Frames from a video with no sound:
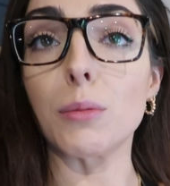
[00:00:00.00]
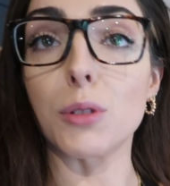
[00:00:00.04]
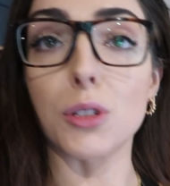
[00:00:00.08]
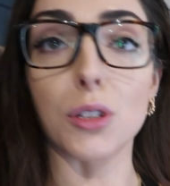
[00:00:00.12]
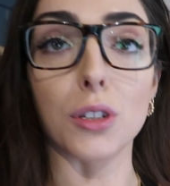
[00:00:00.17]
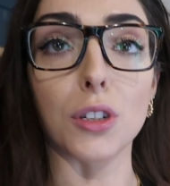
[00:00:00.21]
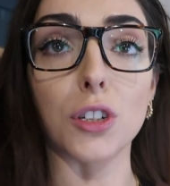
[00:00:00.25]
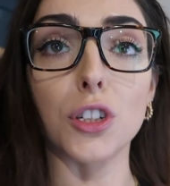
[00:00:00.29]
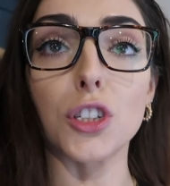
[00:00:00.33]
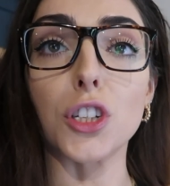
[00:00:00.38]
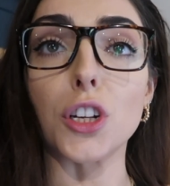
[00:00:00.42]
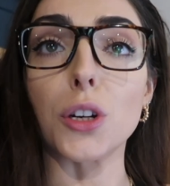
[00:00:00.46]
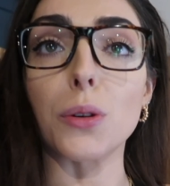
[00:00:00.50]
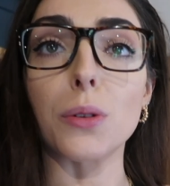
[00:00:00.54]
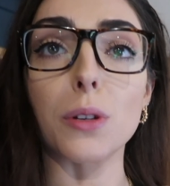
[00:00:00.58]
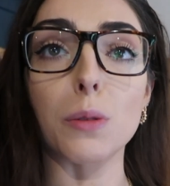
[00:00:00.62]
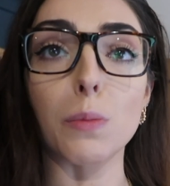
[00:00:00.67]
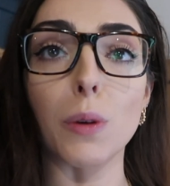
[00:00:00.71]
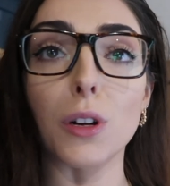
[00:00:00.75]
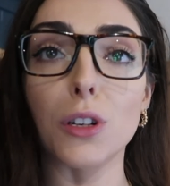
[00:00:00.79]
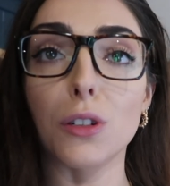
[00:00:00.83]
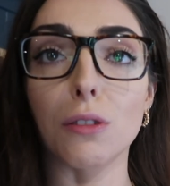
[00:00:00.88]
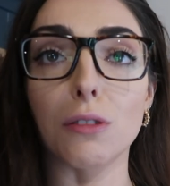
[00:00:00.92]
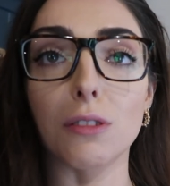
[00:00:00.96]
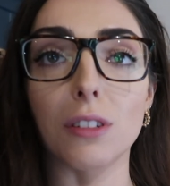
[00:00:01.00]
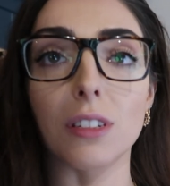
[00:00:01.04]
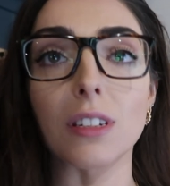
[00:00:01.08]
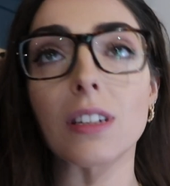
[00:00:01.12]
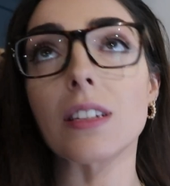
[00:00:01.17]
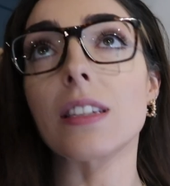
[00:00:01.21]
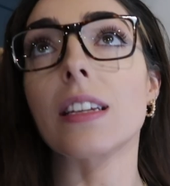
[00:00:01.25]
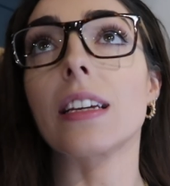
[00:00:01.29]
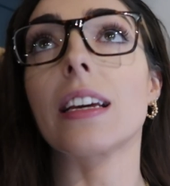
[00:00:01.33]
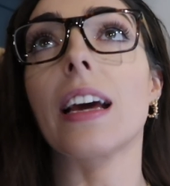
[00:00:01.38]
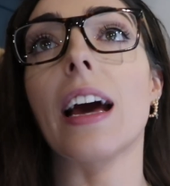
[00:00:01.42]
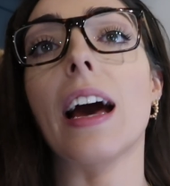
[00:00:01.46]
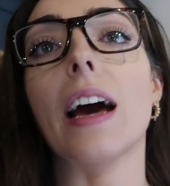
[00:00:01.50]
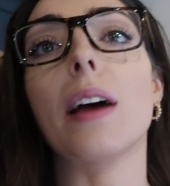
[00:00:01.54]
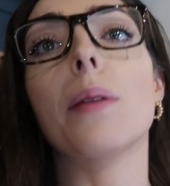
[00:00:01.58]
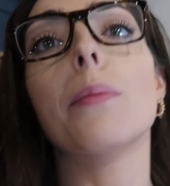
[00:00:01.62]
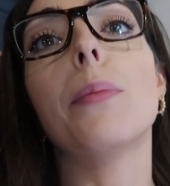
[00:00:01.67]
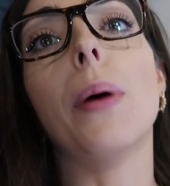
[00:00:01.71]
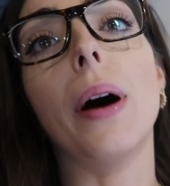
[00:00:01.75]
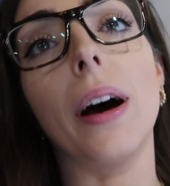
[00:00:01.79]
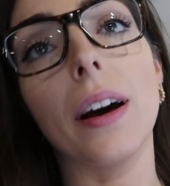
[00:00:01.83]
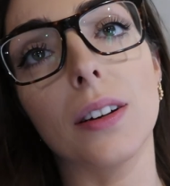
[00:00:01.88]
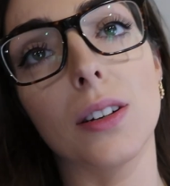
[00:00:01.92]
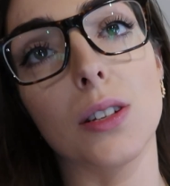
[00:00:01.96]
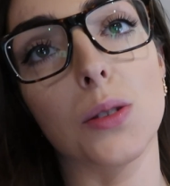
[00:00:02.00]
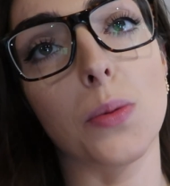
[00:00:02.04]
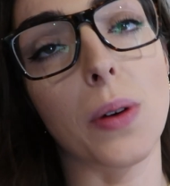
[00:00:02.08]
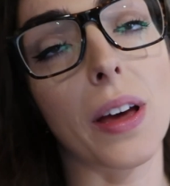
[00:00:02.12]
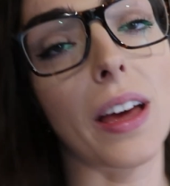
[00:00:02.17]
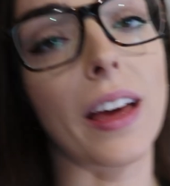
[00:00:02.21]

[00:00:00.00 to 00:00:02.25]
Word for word: I'm just gonna shoot as much content as I can, but because we're